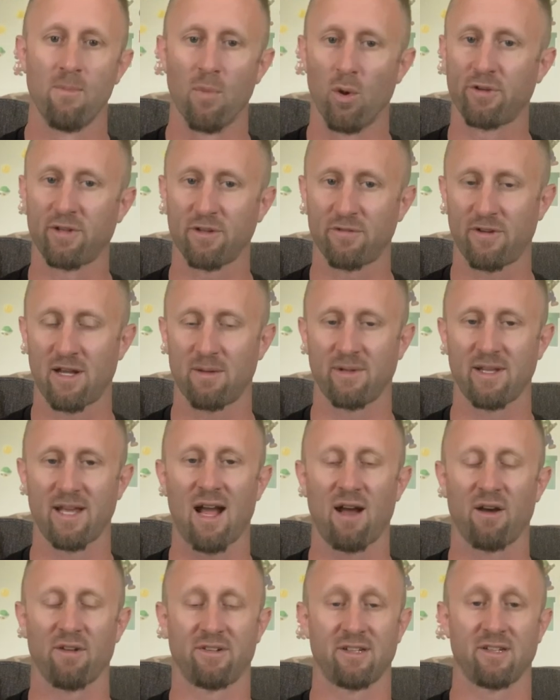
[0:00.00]
Multifamily
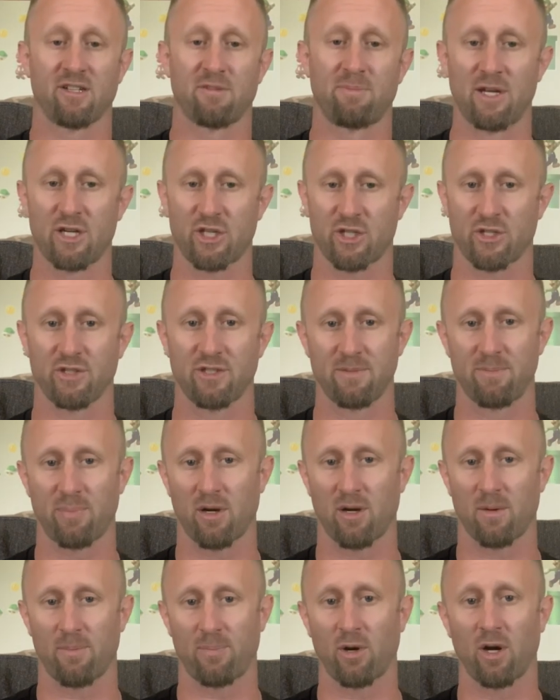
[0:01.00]
housing, especially
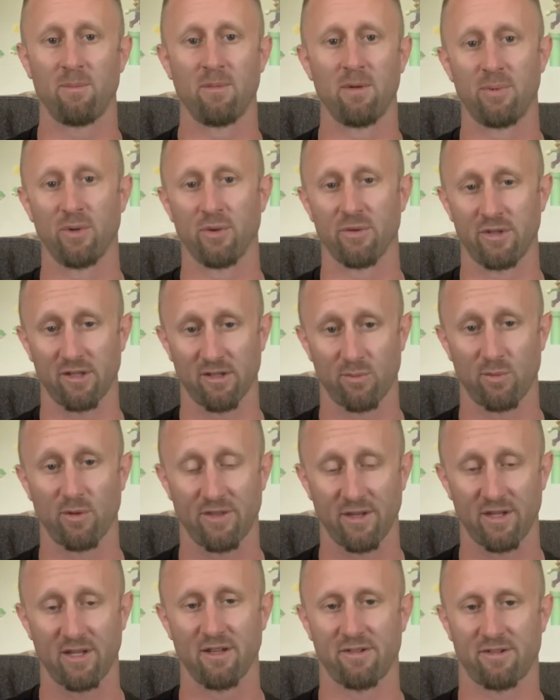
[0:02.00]
apartment buildings
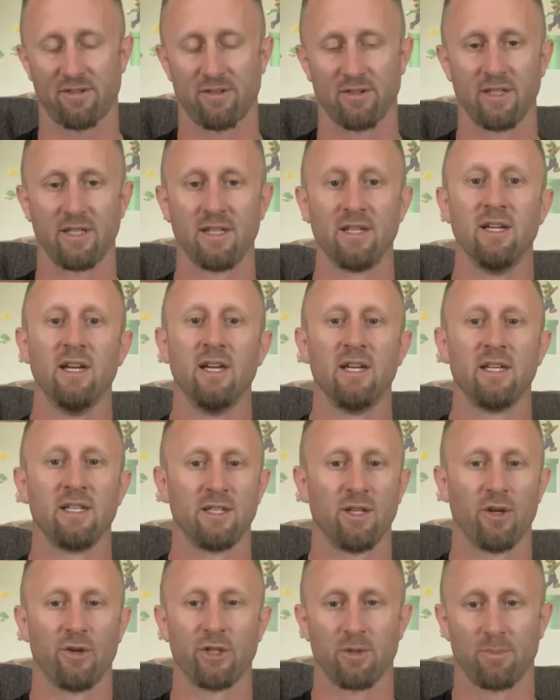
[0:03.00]
with a history,
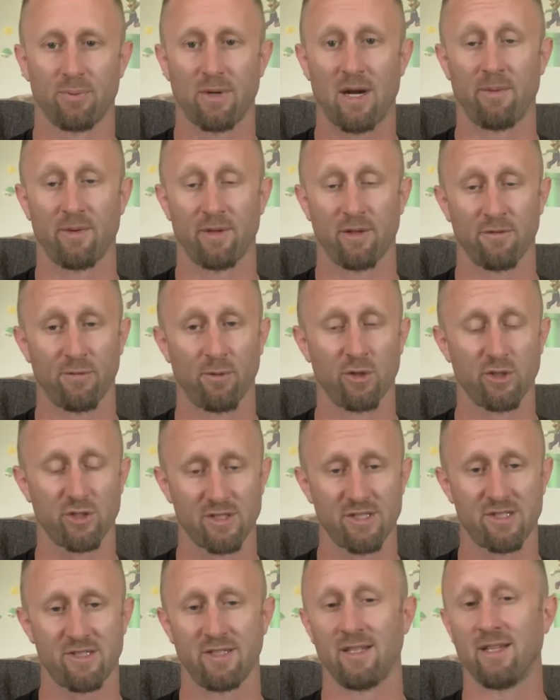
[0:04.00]
you know, you're probably
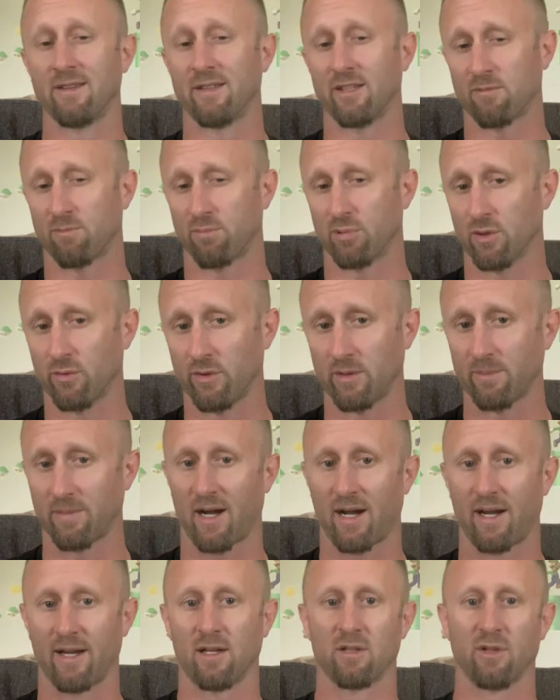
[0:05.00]
unfortunately seeing things brewing
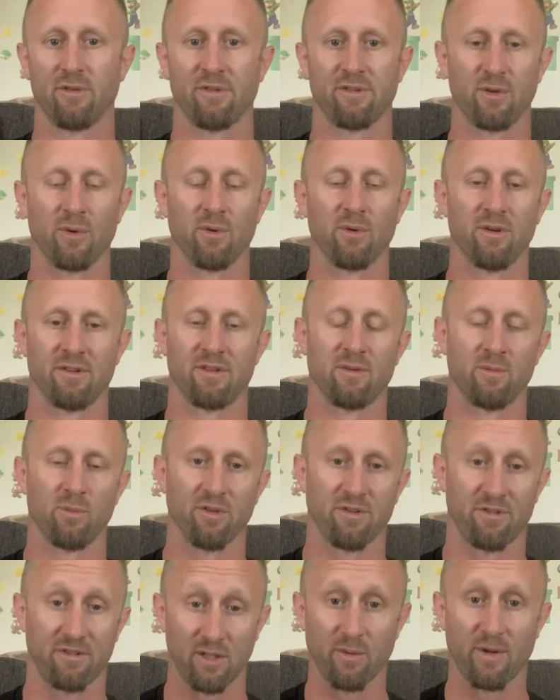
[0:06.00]
behind closed doors, and
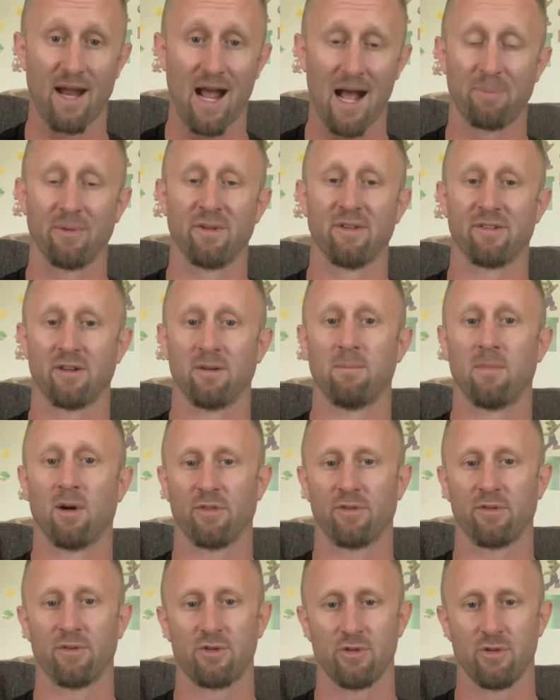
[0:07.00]
we'll see what happens in a
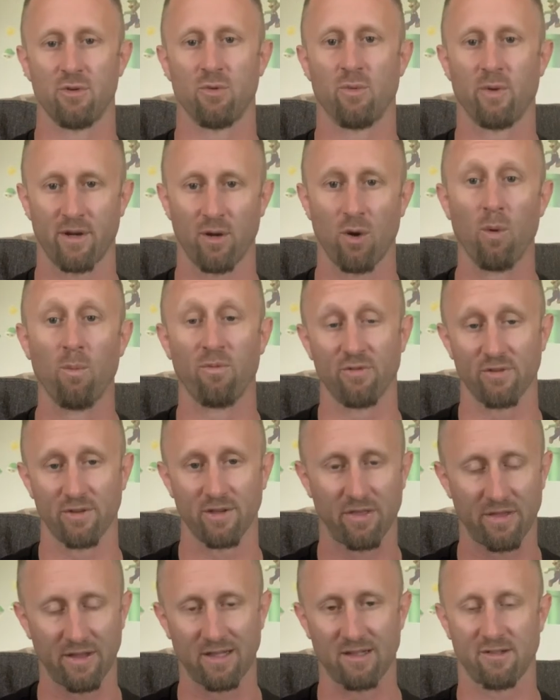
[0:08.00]
month or two when
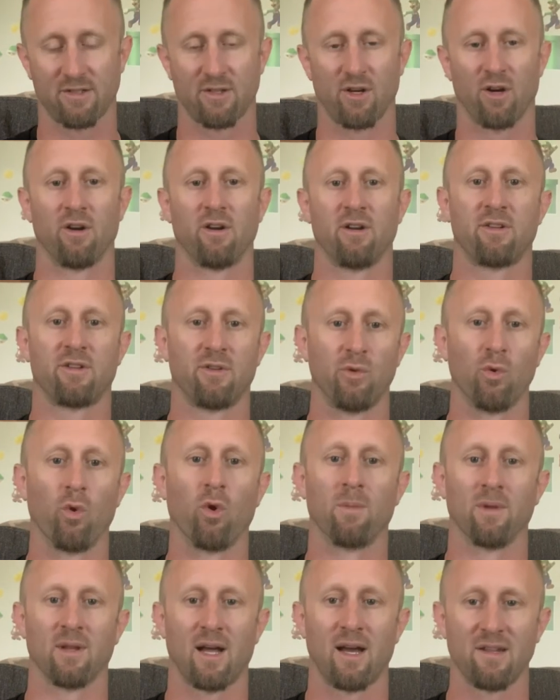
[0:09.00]
hopefully things start
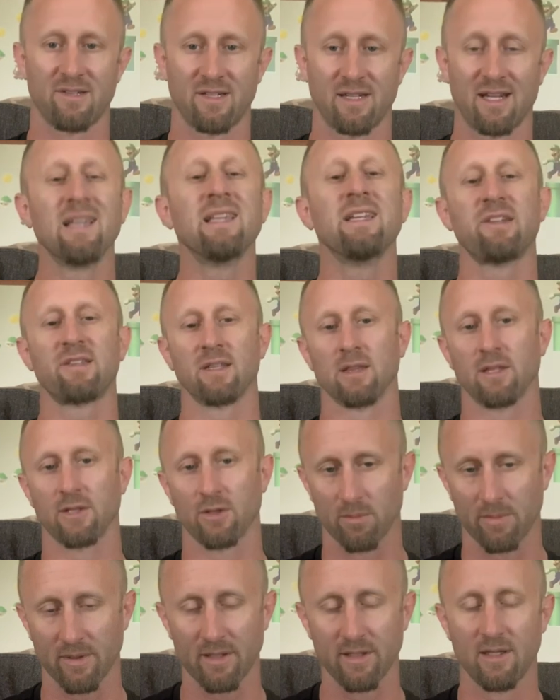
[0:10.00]
normalizing at least a
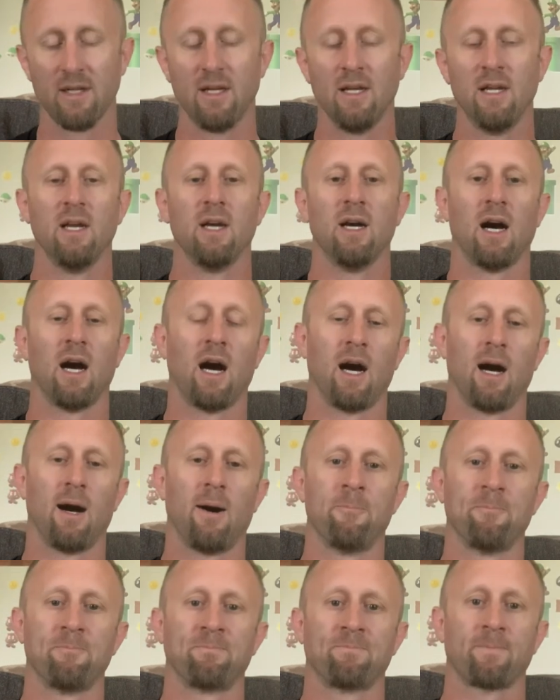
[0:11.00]
little bit.
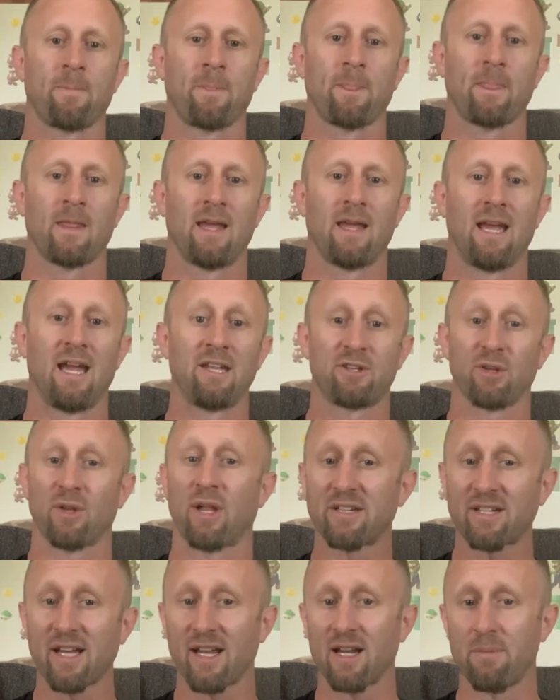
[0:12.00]
Um, and so
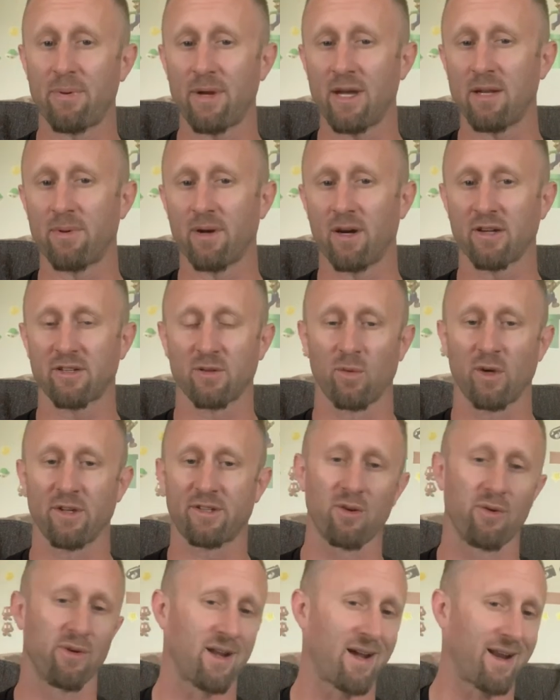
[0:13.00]
that's kind of bed bugs and
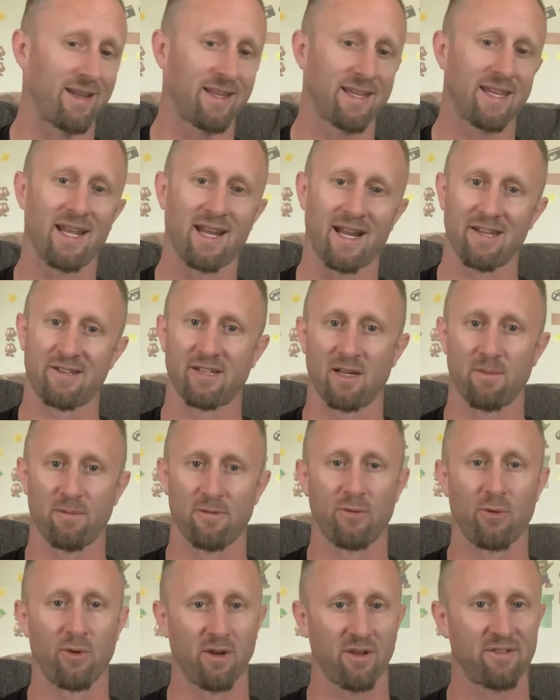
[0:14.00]
what's going on. And again, I said it
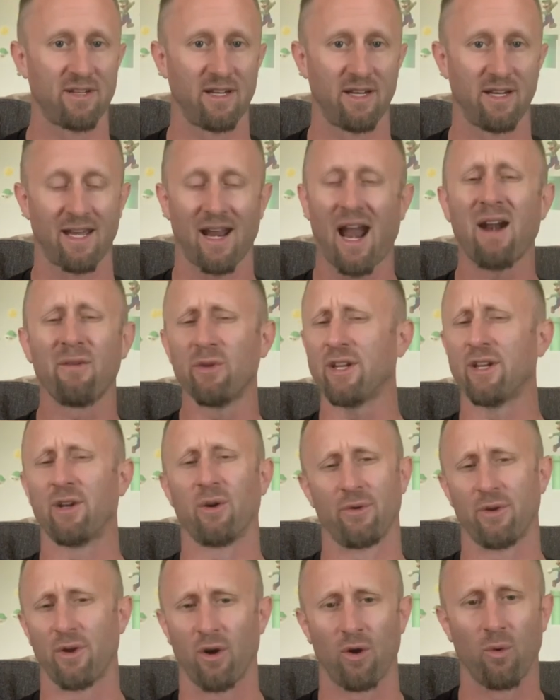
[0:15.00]
before and I'll say it again. I really
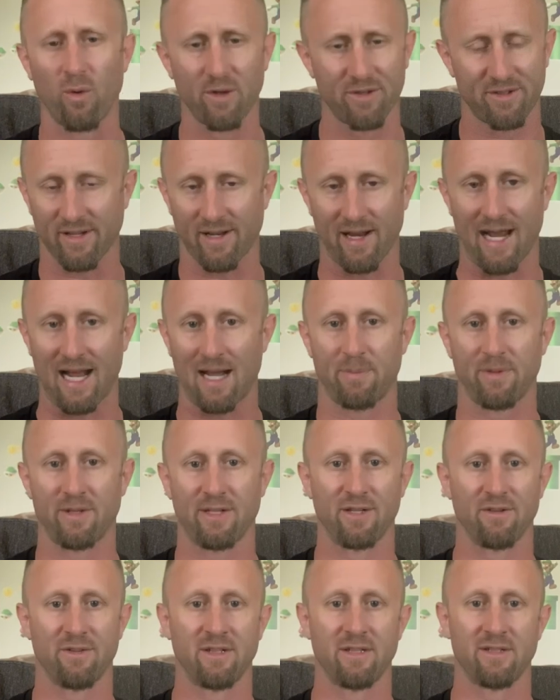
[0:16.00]
don't know what's going to happen
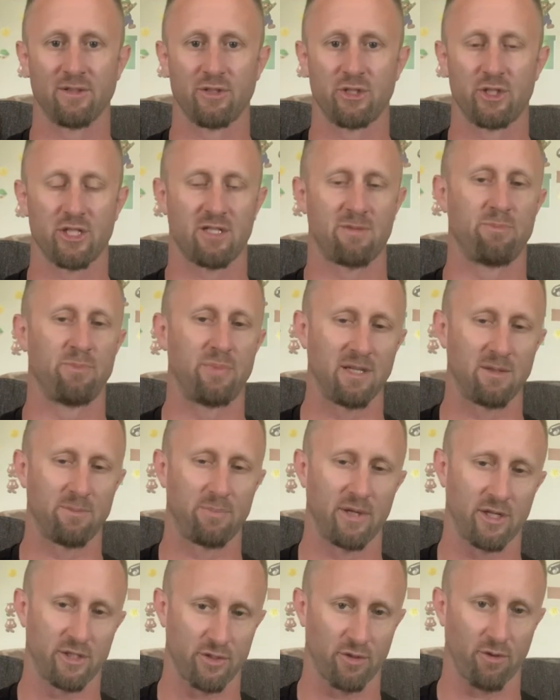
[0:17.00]
here. These are just big
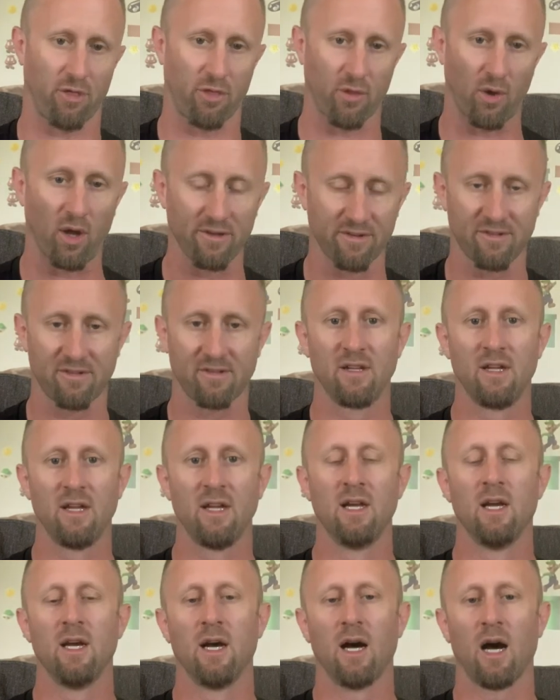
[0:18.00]
picture thoughts.
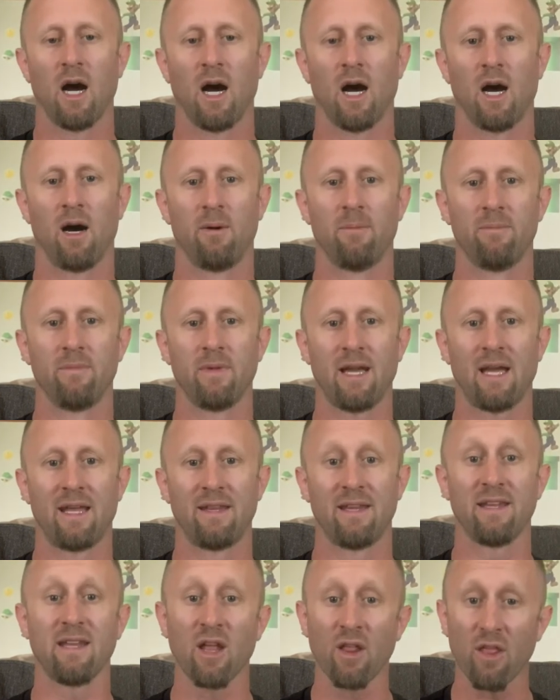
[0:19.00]
Um,
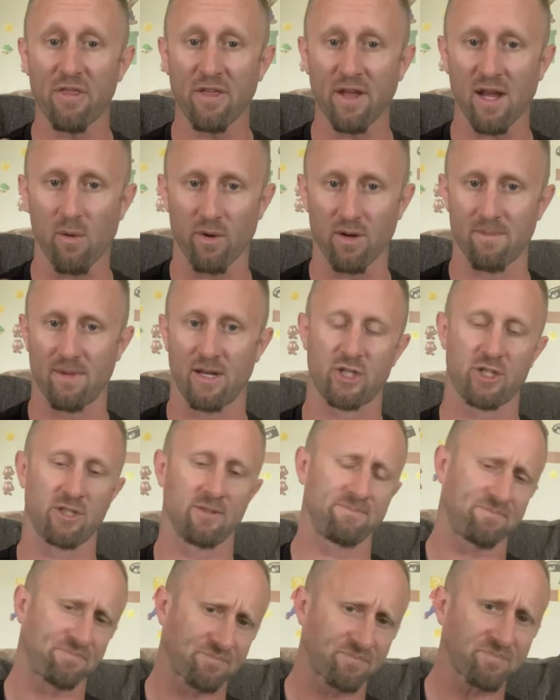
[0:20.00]
and then the other thing I want to
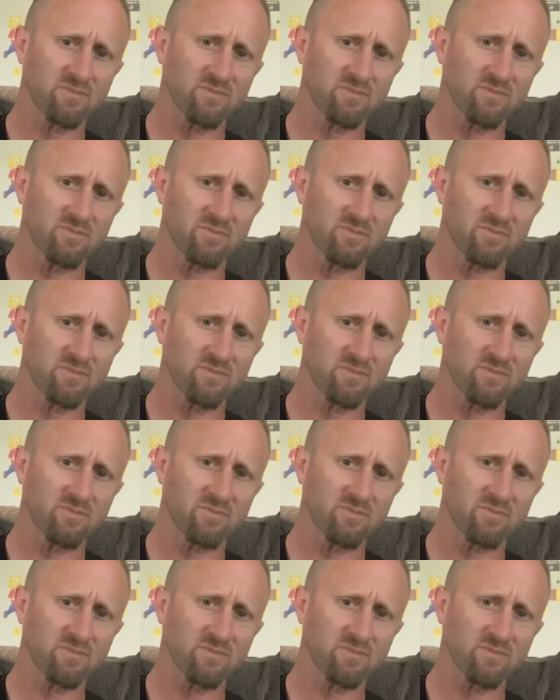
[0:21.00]
mention,